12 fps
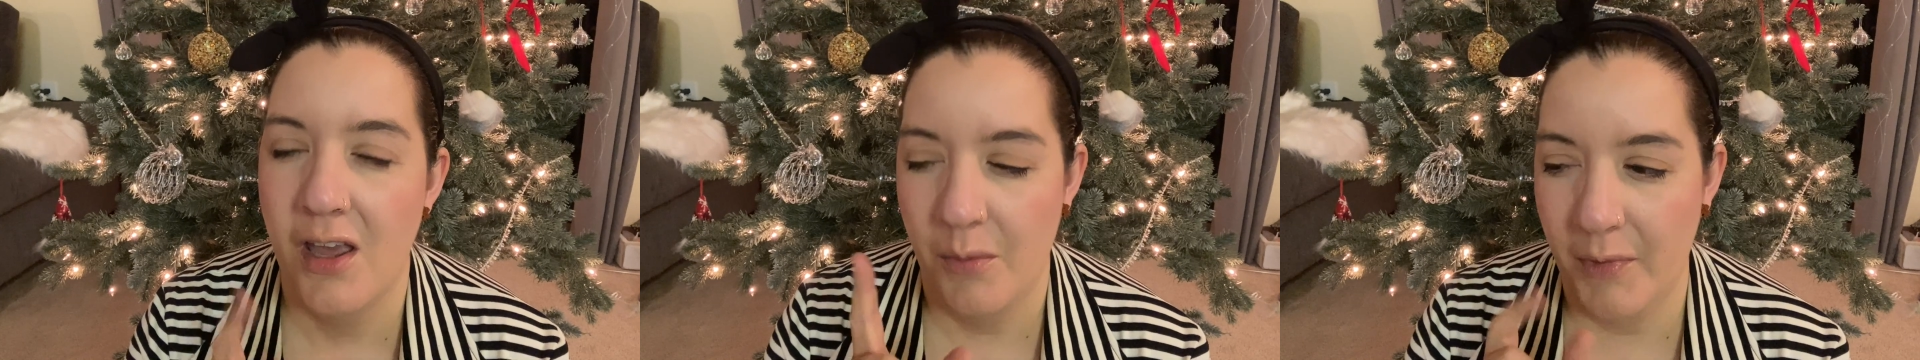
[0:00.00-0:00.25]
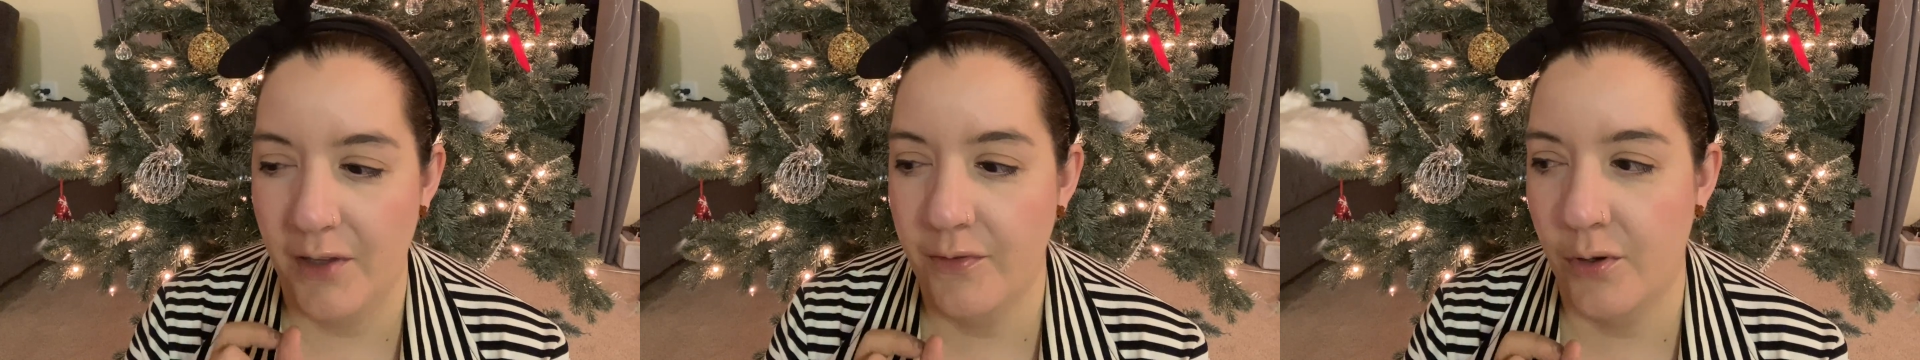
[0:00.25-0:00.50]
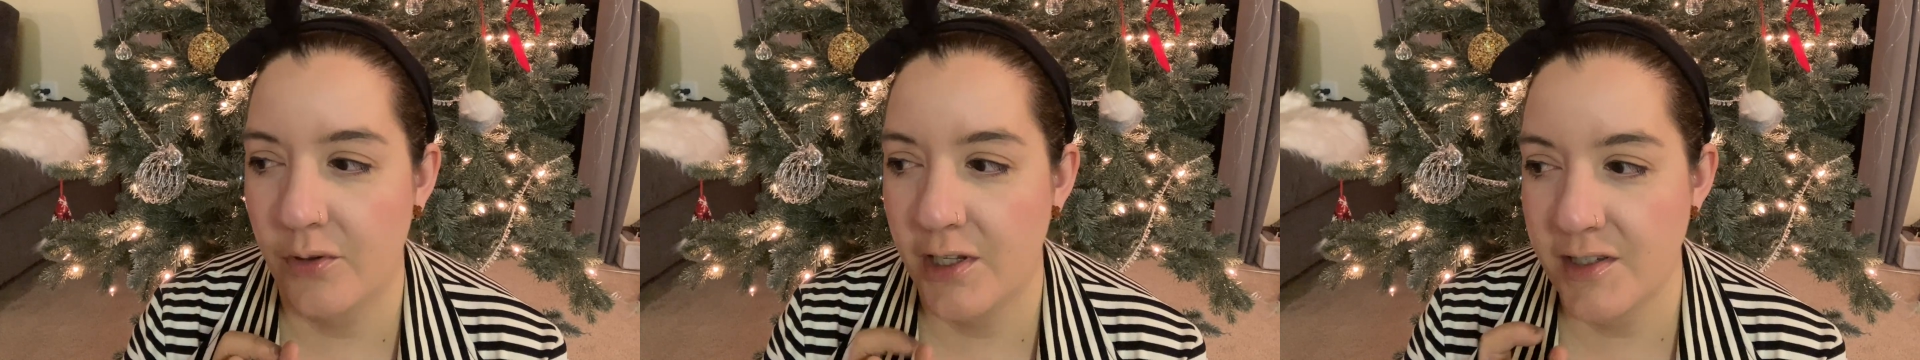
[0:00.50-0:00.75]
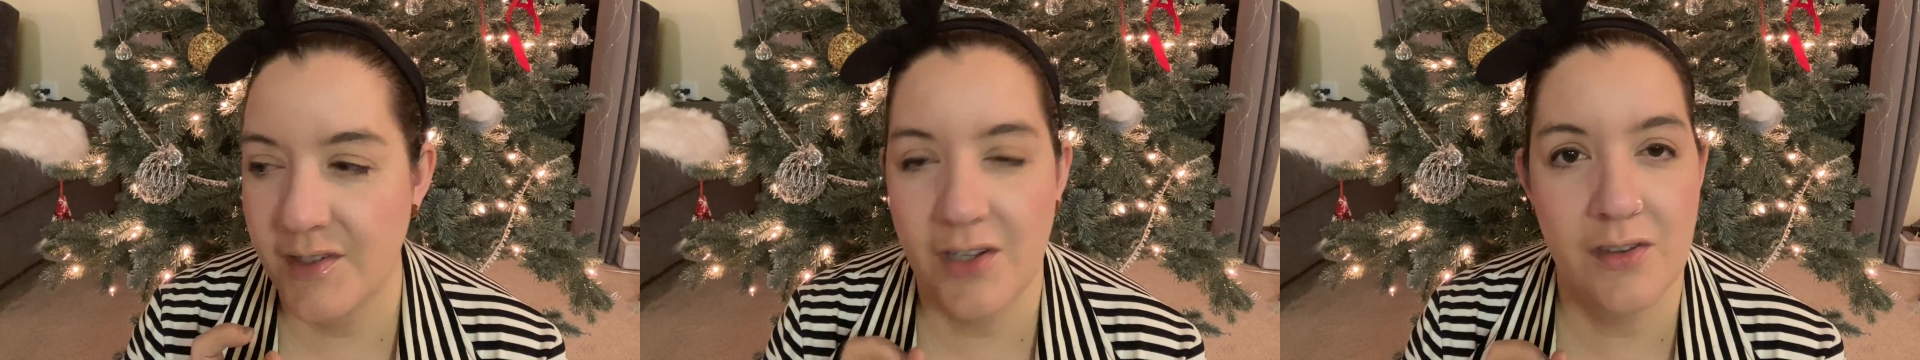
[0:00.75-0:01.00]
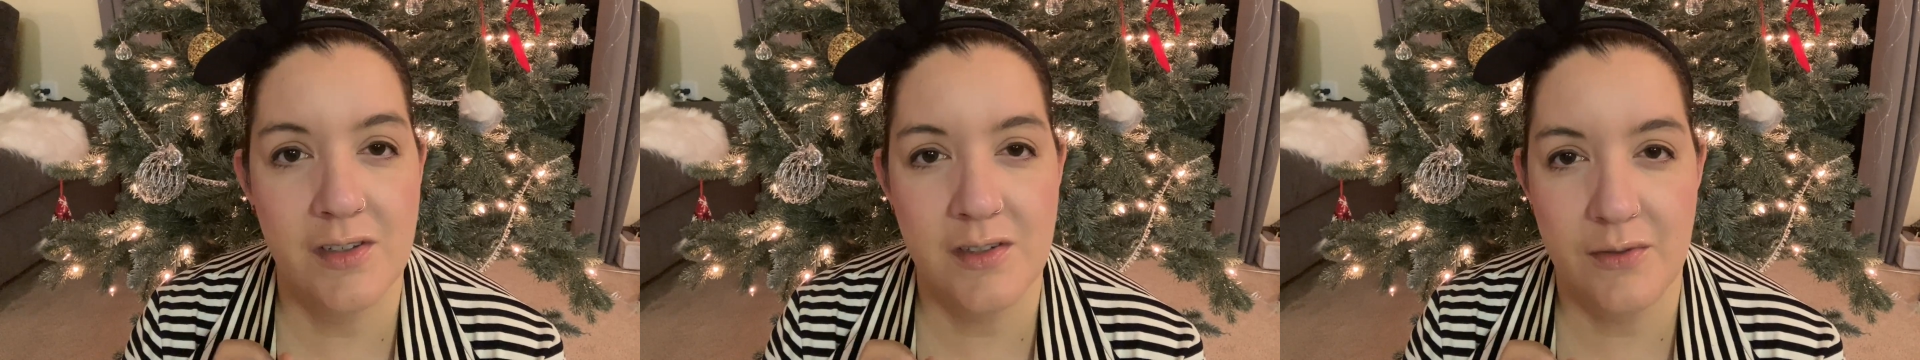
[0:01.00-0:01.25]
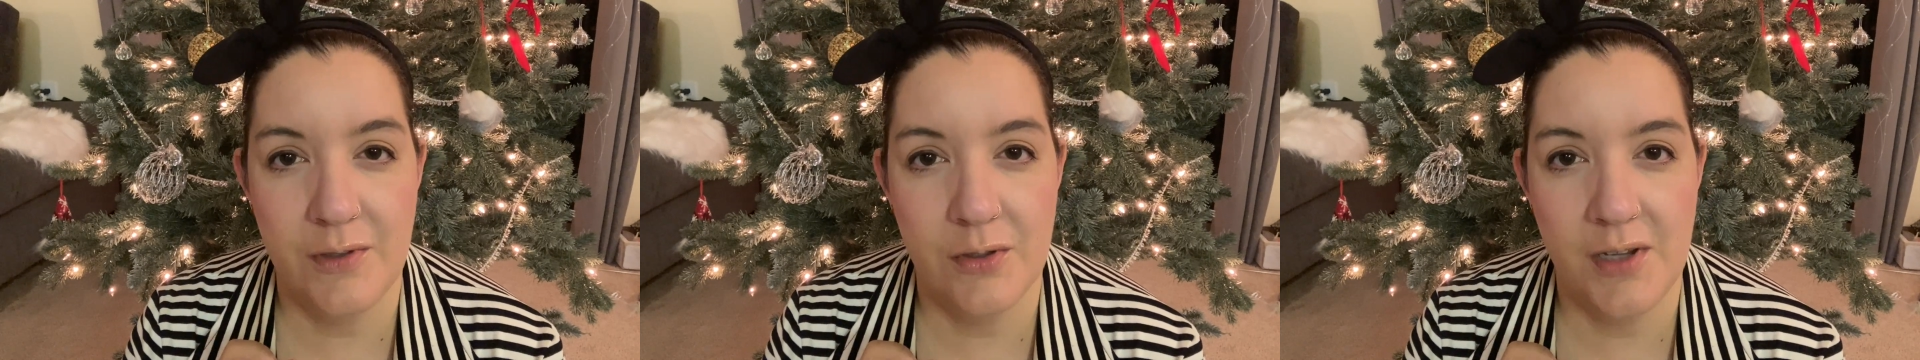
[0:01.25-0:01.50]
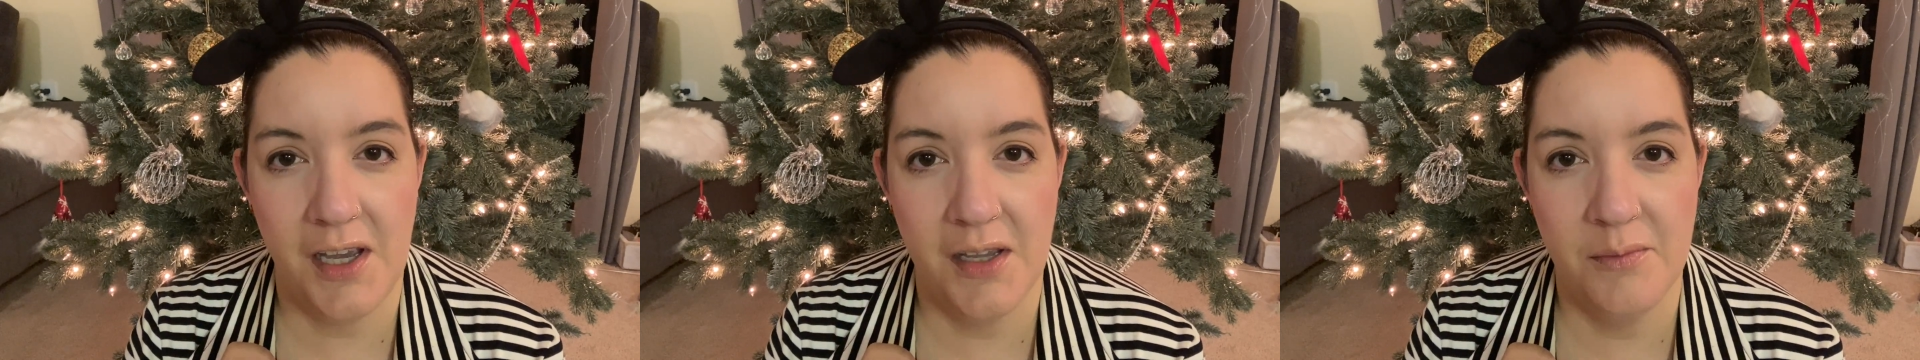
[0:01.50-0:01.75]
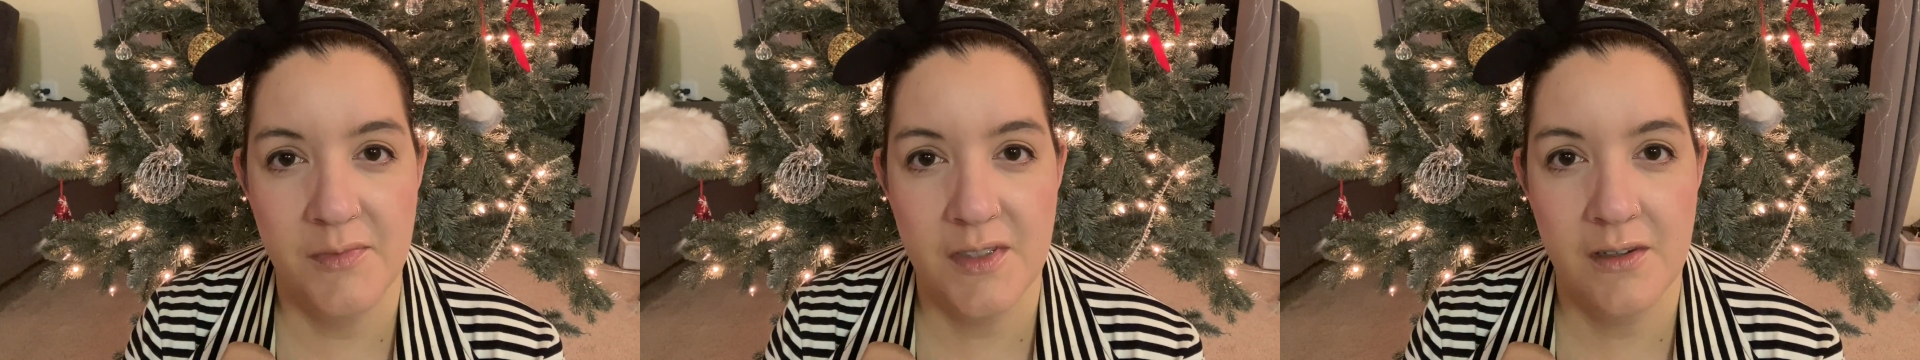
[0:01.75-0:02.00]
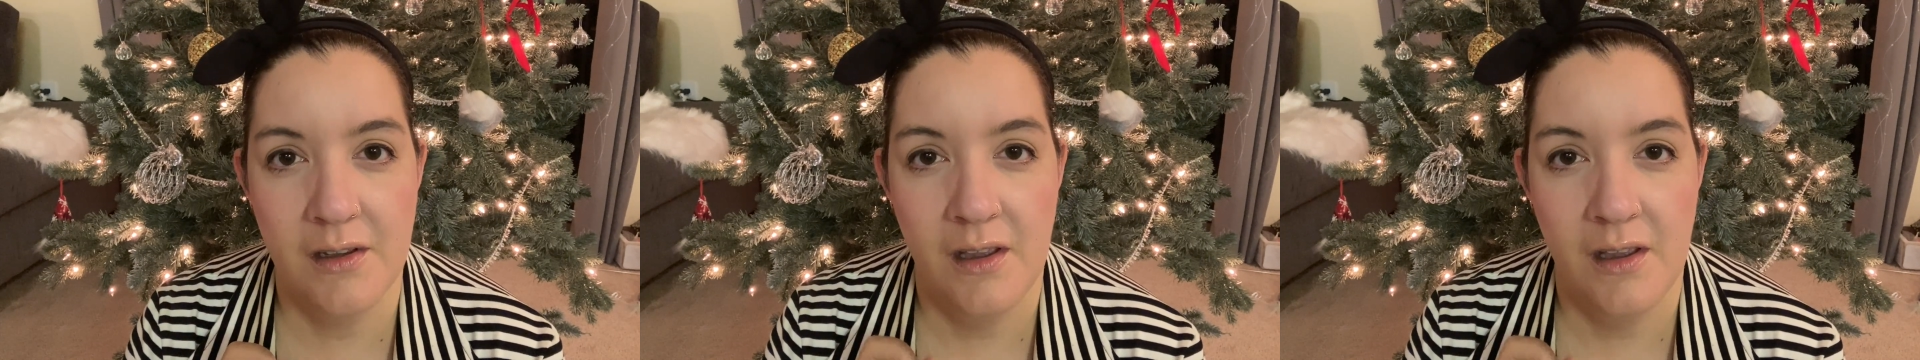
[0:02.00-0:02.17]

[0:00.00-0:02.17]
My phone has done this a few times.